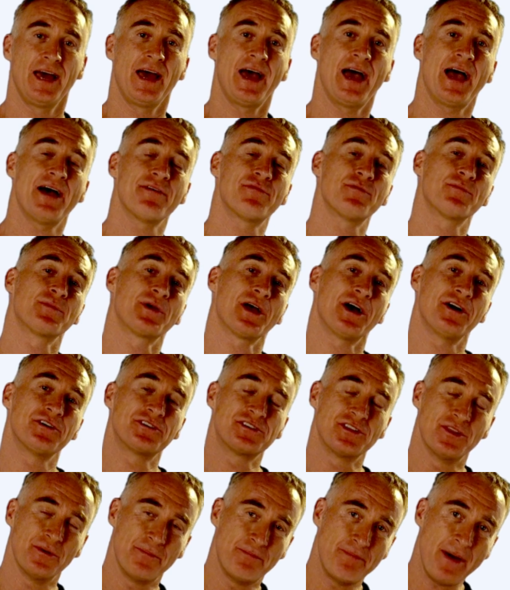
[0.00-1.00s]
have them go
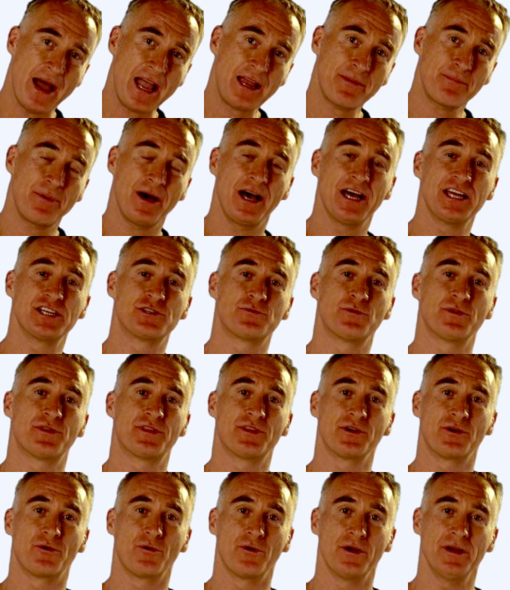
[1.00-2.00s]
to the back page with
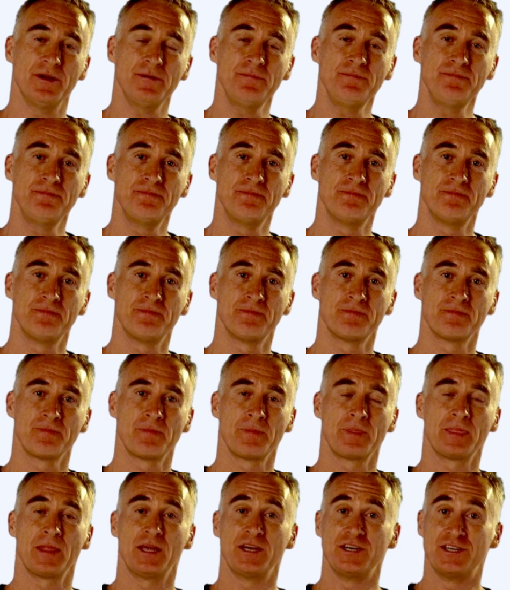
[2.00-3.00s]
the grid,
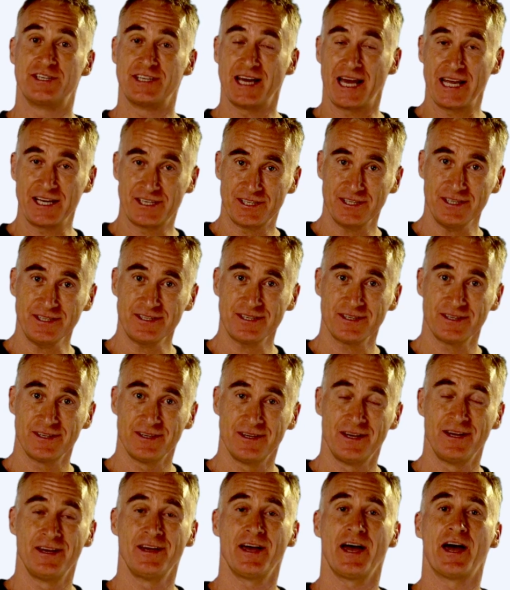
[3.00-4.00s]
date it,
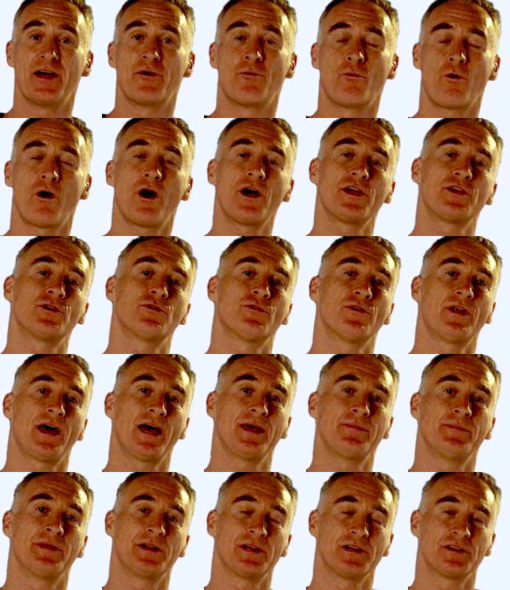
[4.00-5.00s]
and write your
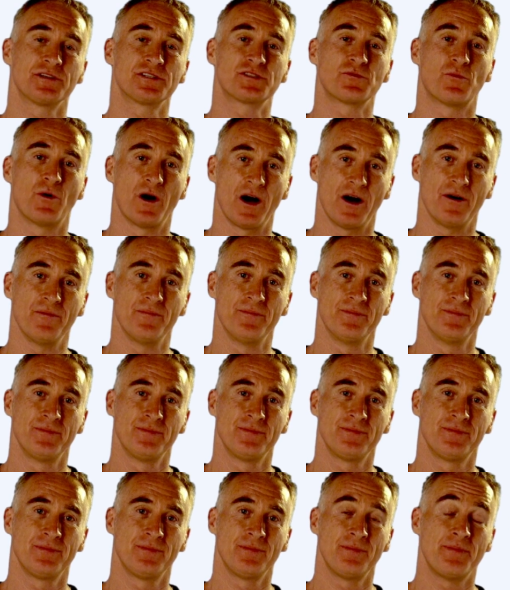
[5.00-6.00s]
name in it as well.
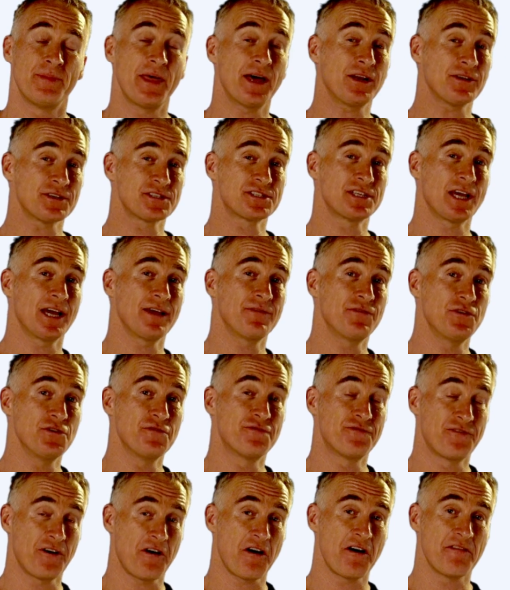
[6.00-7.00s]
That'll save you
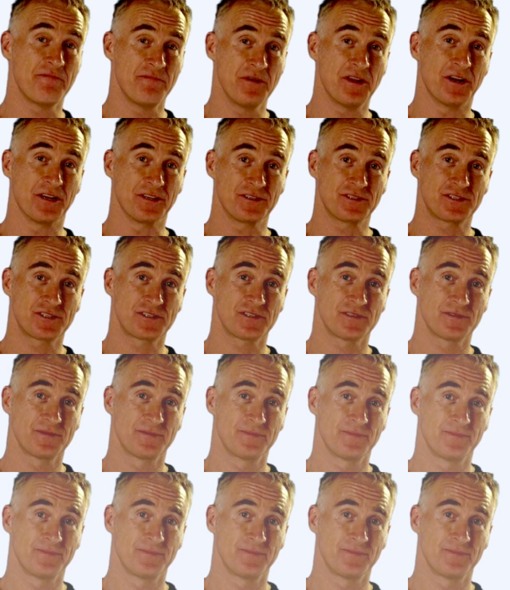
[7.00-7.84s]
5 minutes.